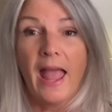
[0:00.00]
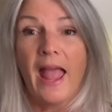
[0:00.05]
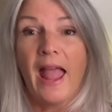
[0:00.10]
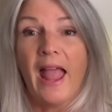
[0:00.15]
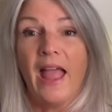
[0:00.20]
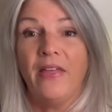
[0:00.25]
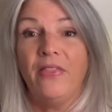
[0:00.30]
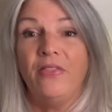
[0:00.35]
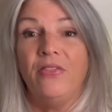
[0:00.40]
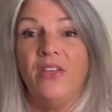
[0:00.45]

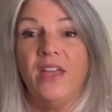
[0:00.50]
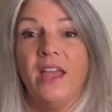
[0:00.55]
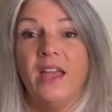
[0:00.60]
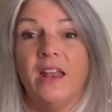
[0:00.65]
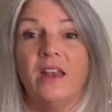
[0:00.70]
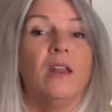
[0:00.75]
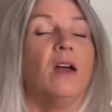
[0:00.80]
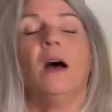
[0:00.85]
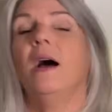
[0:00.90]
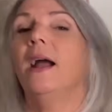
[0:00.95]
And
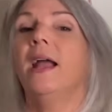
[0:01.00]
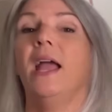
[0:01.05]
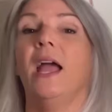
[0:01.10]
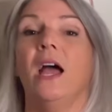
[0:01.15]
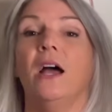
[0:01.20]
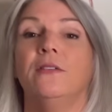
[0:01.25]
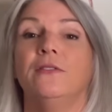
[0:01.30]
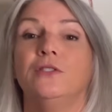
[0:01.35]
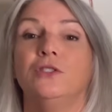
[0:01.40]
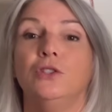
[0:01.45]
then I
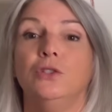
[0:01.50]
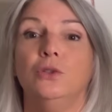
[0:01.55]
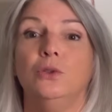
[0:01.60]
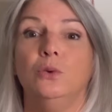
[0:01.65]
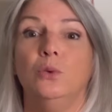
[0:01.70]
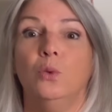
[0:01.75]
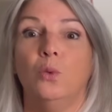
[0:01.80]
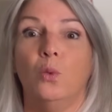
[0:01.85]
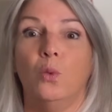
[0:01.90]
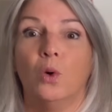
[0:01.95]
have
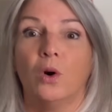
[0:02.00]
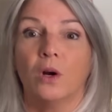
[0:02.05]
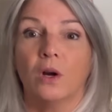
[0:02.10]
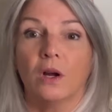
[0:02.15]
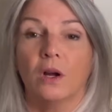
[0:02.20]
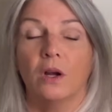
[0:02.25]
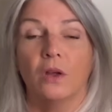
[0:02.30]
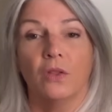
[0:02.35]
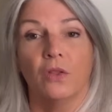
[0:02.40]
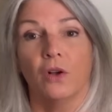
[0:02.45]
to
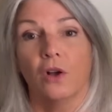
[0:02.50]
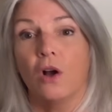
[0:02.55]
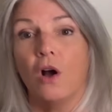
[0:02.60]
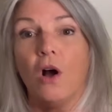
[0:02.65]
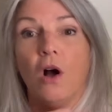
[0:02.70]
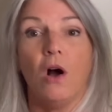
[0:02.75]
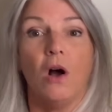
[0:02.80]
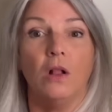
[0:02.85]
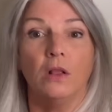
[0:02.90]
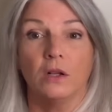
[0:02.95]
work the
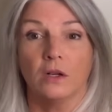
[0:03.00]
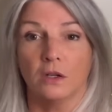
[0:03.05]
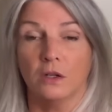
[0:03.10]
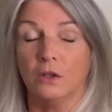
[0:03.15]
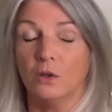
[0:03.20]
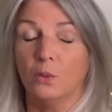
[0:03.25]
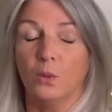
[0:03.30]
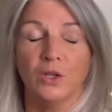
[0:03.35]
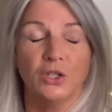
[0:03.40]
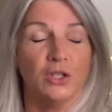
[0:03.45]

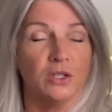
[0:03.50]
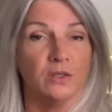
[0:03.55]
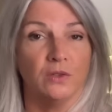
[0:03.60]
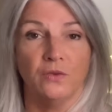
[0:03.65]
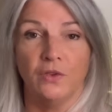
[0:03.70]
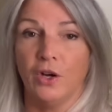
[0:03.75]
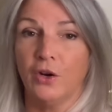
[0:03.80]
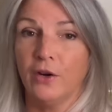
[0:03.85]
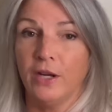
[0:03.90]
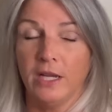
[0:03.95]
collar, which is
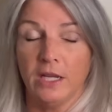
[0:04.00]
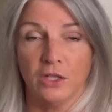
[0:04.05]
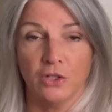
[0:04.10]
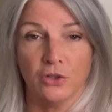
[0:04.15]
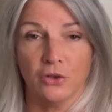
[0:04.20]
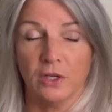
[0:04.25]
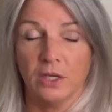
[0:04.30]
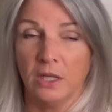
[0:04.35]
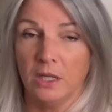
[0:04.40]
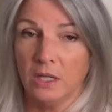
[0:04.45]
very
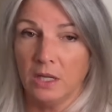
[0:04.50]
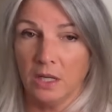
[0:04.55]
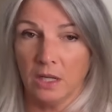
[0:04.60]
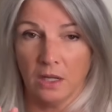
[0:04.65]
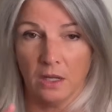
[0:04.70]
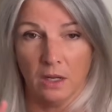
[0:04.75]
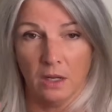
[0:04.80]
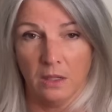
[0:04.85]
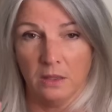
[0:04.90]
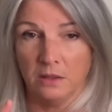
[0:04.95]
intricate.
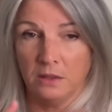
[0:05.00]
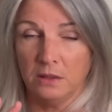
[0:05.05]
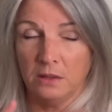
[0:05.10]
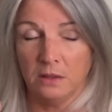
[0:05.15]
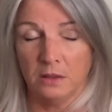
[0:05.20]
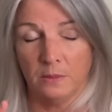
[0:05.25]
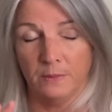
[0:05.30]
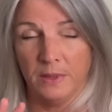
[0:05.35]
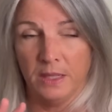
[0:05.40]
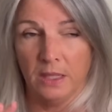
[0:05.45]
It
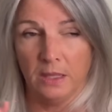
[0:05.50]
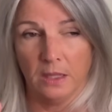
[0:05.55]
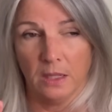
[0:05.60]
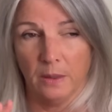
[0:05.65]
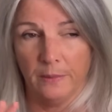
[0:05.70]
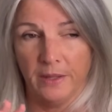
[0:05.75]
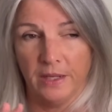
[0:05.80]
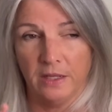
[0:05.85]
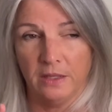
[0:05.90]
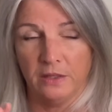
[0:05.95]
causes me a
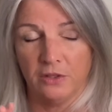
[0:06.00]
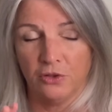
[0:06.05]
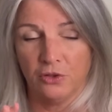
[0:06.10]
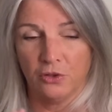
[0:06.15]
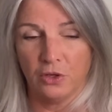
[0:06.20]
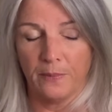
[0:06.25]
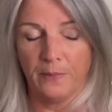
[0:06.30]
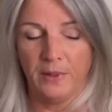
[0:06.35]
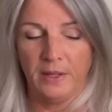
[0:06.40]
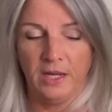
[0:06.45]
little bit of
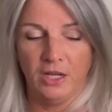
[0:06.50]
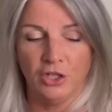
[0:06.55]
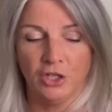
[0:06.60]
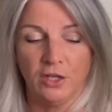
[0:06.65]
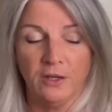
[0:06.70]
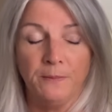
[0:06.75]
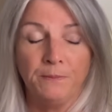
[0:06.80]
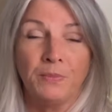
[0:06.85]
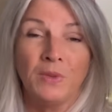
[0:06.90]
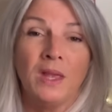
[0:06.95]

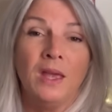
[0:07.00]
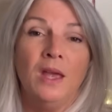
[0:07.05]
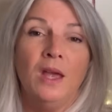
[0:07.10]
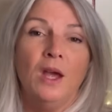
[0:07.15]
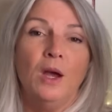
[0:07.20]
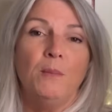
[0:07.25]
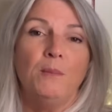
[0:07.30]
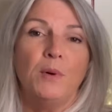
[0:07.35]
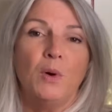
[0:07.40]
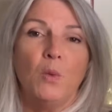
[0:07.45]
trepidation.
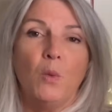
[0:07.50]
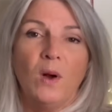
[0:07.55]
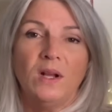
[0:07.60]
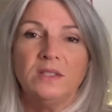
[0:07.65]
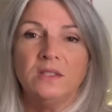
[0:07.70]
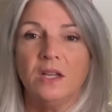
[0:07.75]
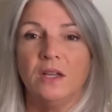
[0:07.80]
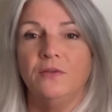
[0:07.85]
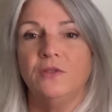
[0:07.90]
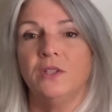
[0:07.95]
But
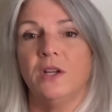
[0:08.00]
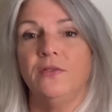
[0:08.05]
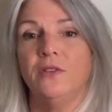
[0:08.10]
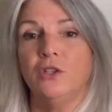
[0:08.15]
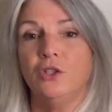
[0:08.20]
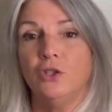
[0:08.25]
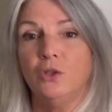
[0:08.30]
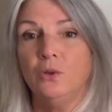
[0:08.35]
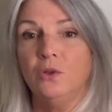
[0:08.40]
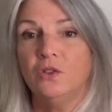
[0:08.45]
once I've done
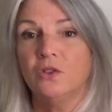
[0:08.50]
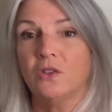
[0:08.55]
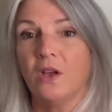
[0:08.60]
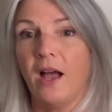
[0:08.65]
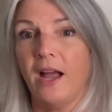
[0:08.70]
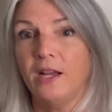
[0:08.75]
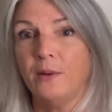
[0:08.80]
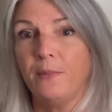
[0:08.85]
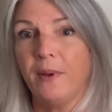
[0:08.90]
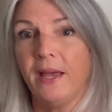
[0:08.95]
the two
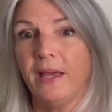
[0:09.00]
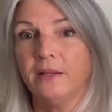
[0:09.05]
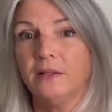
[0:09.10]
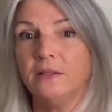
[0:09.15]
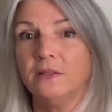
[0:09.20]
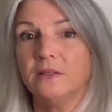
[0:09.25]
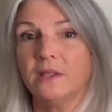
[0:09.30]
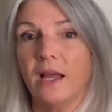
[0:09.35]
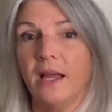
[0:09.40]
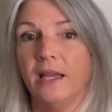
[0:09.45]
side
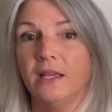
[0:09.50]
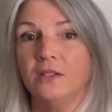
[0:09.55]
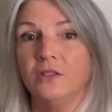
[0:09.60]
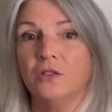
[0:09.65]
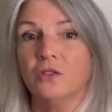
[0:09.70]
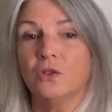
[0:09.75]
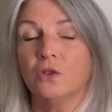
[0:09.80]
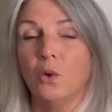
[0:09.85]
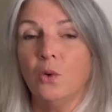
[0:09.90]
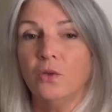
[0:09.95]
panels, I
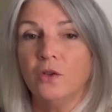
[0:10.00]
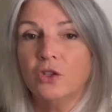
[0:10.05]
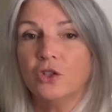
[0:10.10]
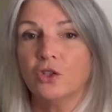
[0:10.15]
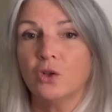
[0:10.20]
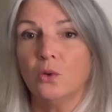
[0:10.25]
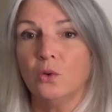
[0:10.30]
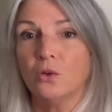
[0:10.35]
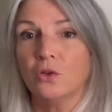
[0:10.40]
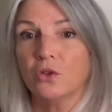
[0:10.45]
sew the
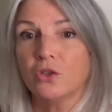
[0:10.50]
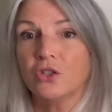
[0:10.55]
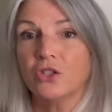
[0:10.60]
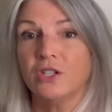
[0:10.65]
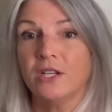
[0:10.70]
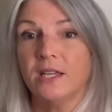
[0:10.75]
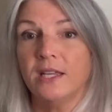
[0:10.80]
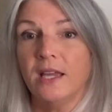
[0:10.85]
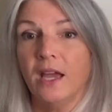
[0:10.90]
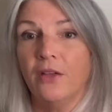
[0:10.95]
shoulders
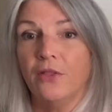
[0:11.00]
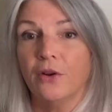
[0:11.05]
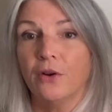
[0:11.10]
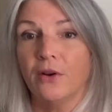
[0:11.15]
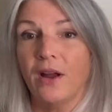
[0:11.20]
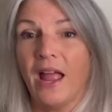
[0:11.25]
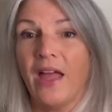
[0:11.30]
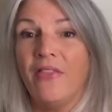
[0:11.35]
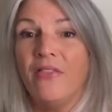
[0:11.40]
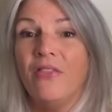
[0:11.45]

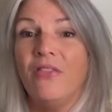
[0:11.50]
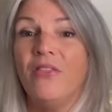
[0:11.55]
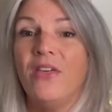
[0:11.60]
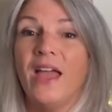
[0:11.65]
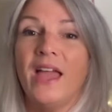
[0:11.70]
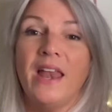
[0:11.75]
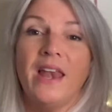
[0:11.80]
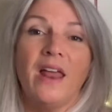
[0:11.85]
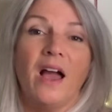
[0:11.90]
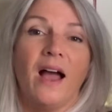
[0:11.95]
together, and
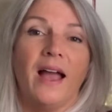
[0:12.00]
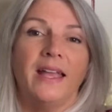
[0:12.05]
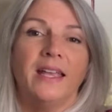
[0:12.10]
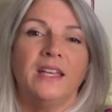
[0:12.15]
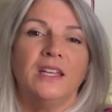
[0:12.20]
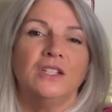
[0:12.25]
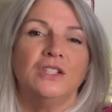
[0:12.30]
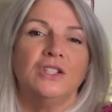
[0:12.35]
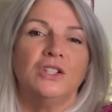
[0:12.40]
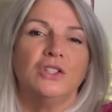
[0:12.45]
then I
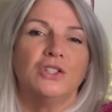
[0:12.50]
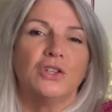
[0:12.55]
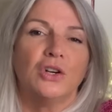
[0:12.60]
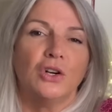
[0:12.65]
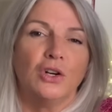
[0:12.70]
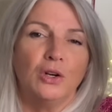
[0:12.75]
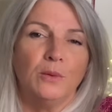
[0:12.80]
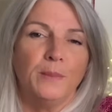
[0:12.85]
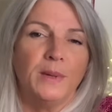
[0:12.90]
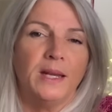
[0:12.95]
can
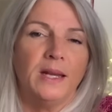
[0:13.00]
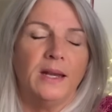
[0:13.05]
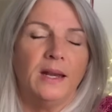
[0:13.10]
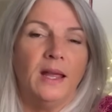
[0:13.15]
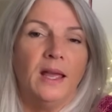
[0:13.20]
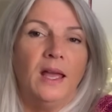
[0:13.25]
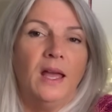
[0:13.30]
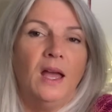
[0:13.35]
determine